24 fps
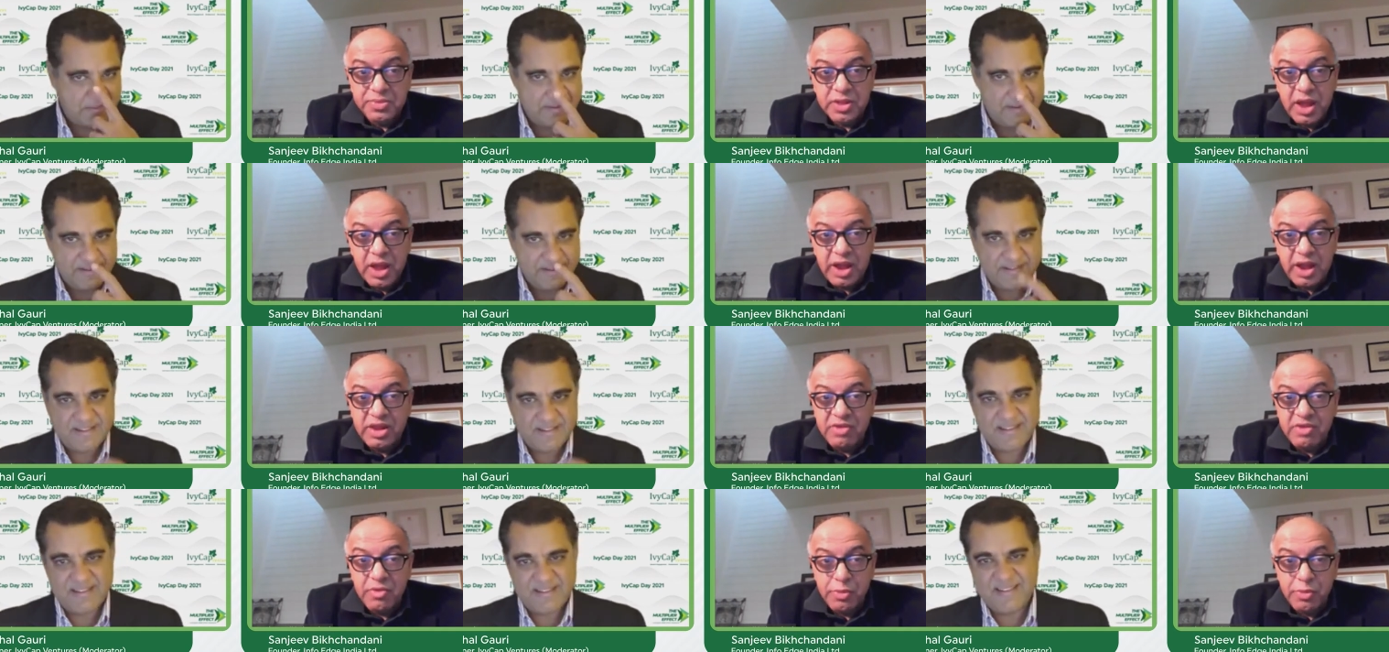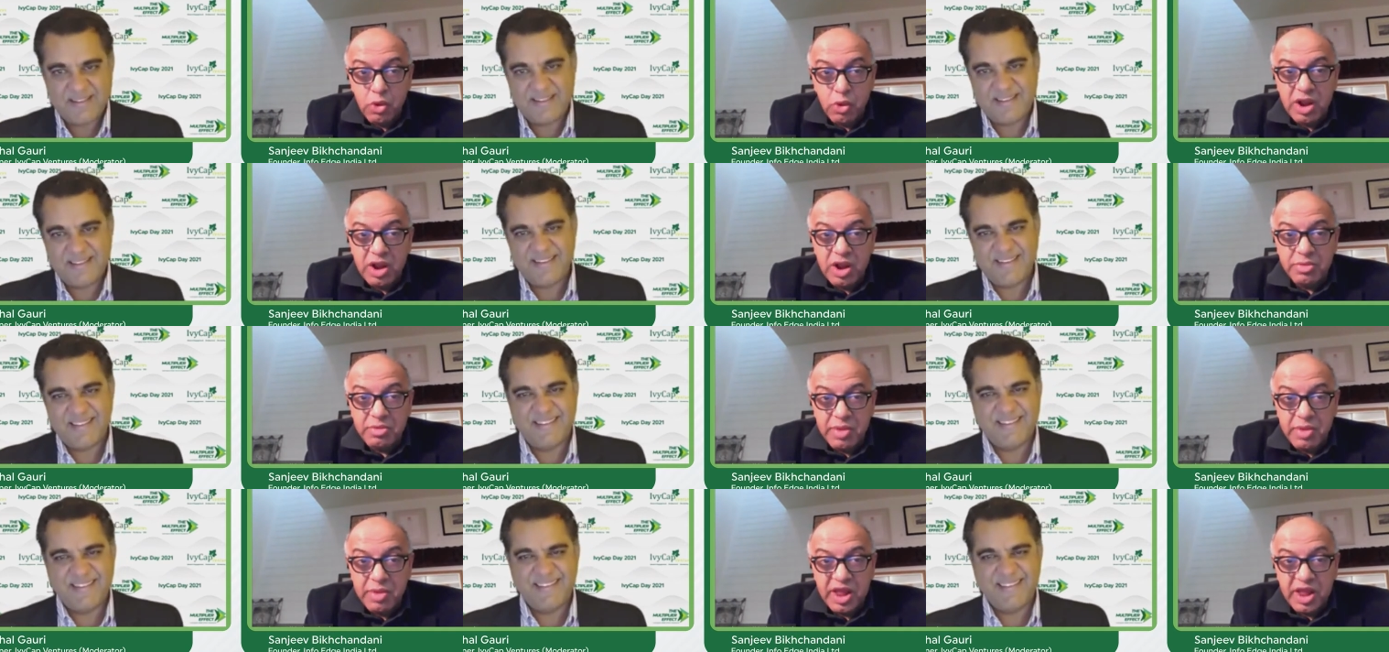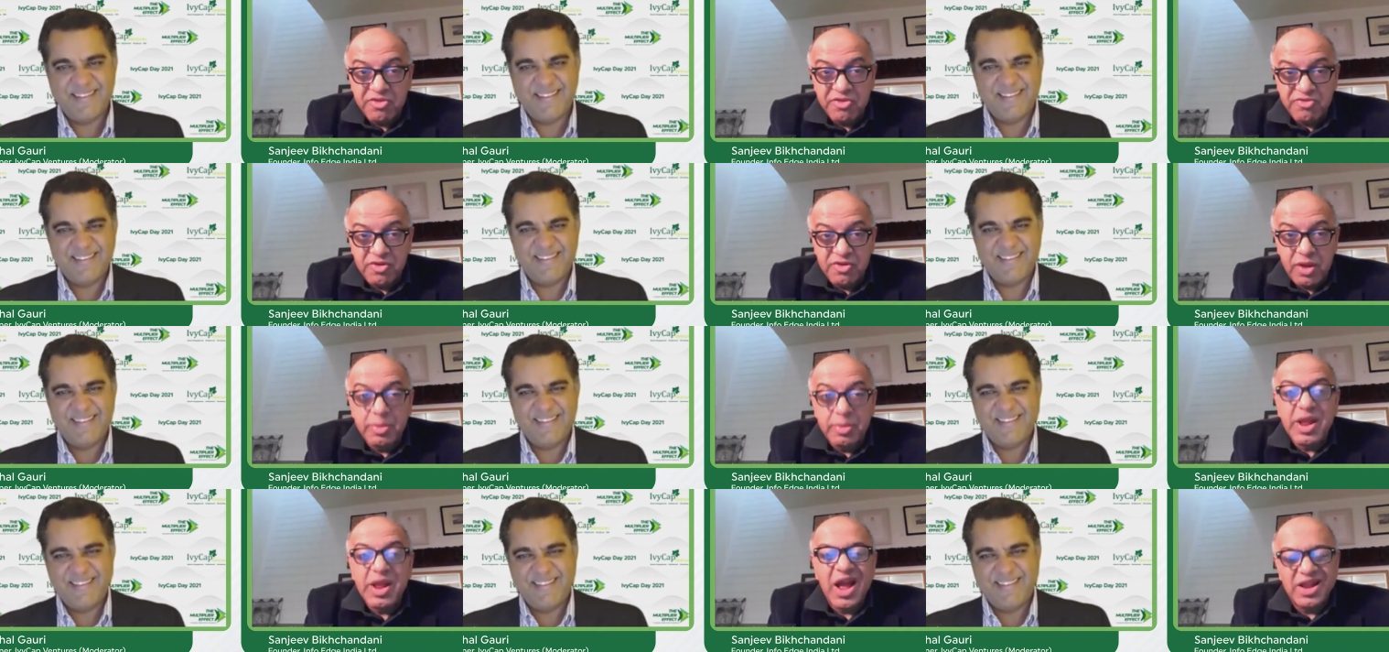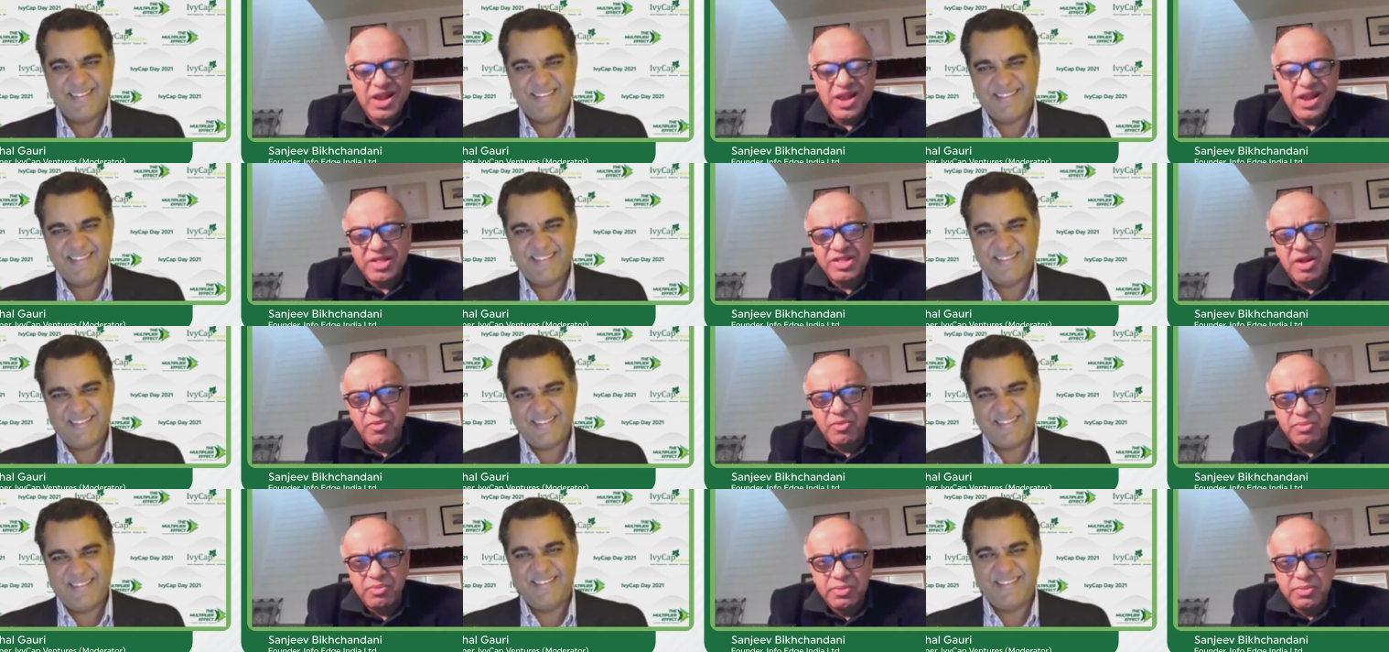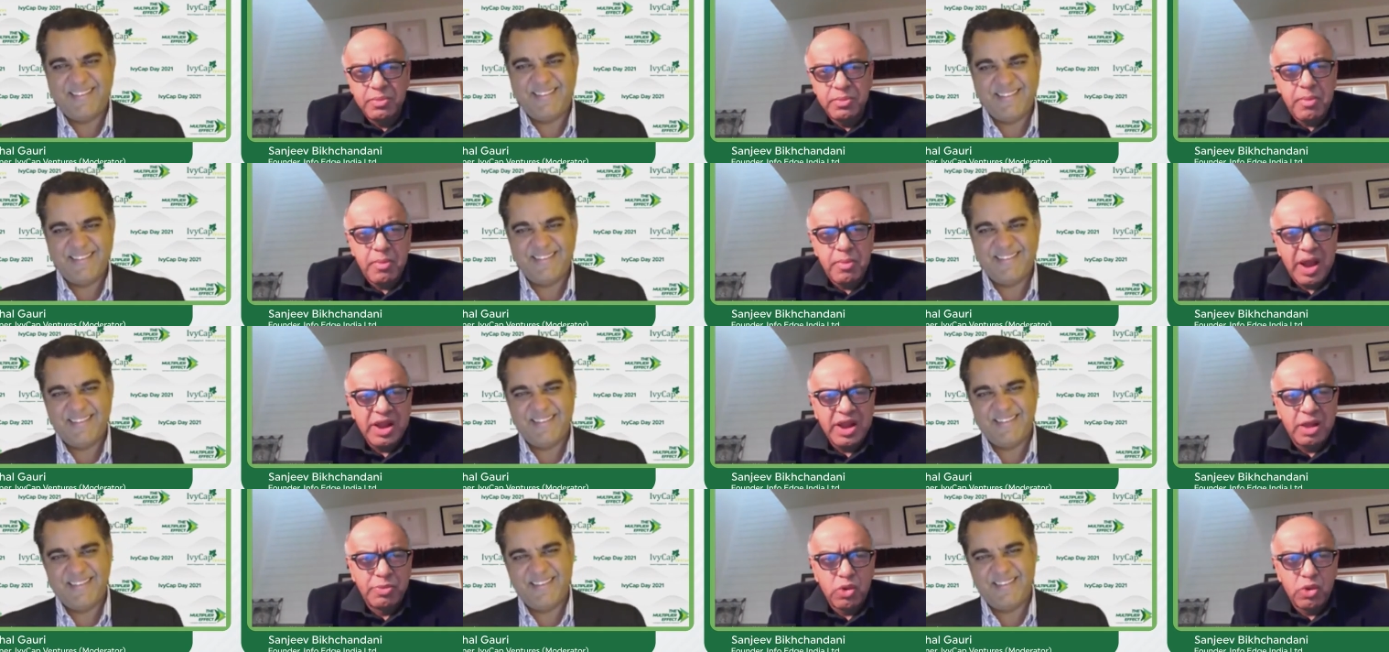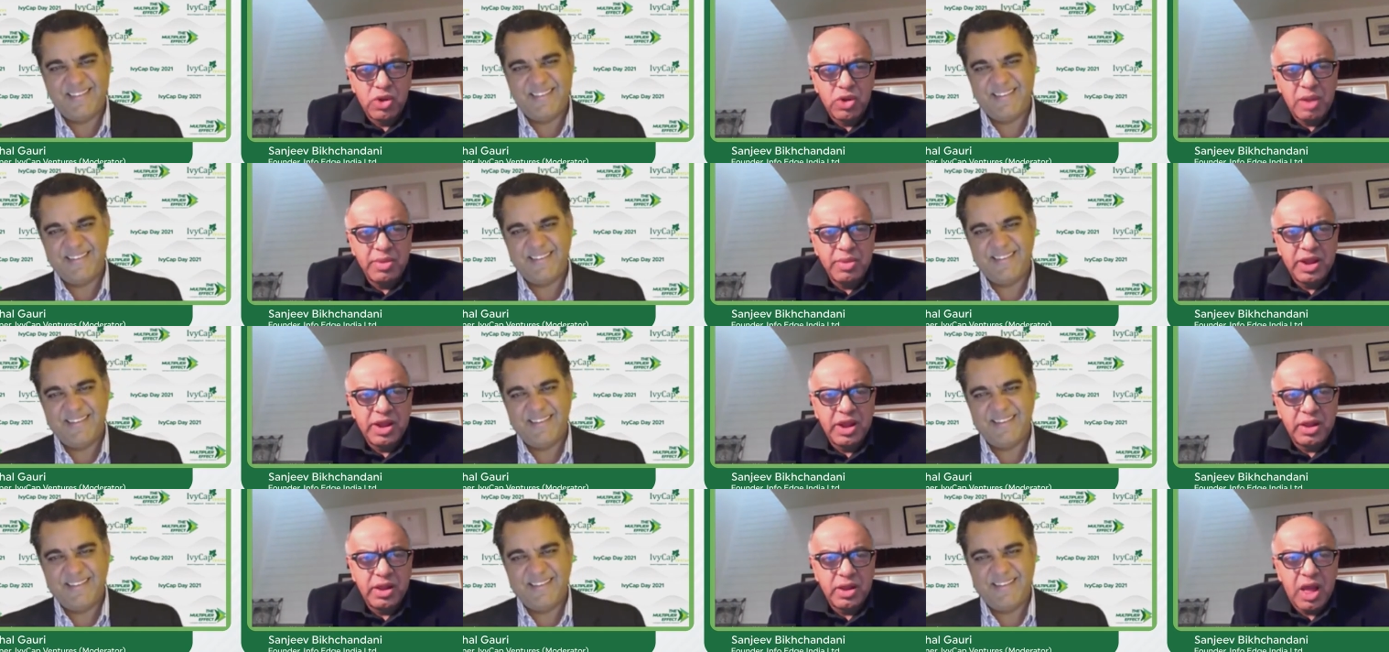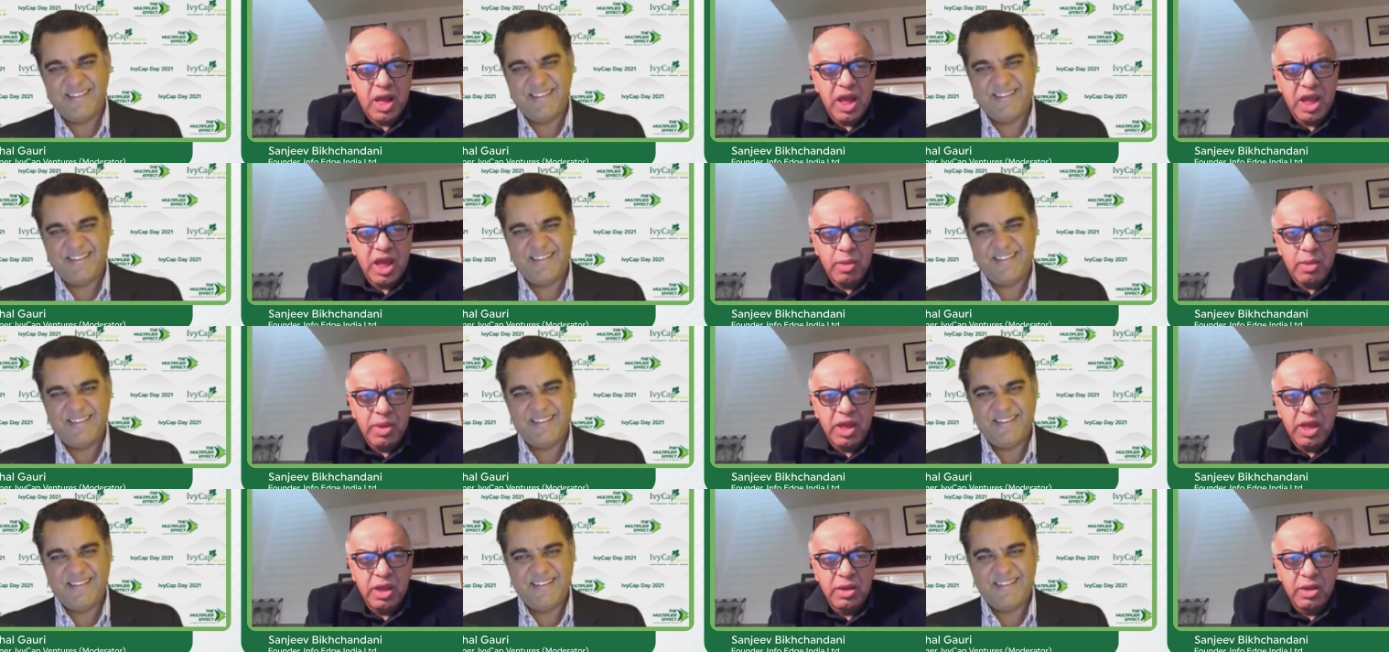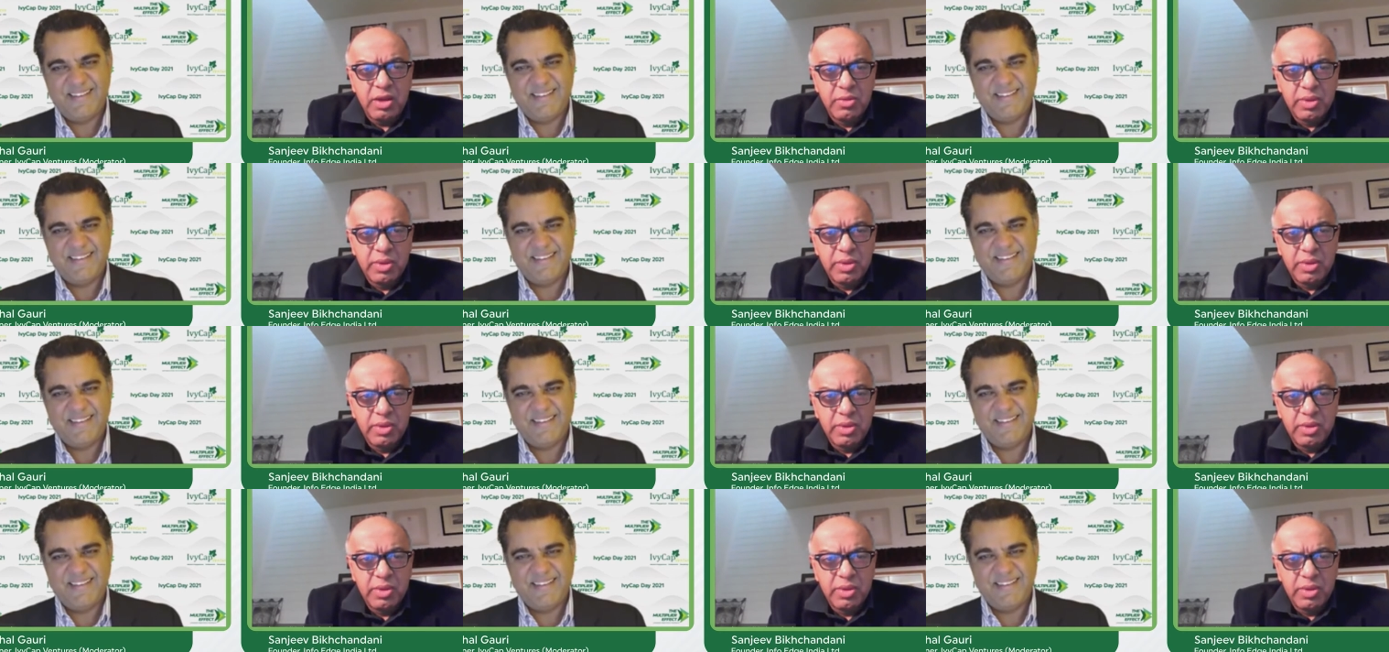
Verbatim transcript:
Speaker 1: I'd never programmed in my life. I mean, I had done some minor programming in IIMA,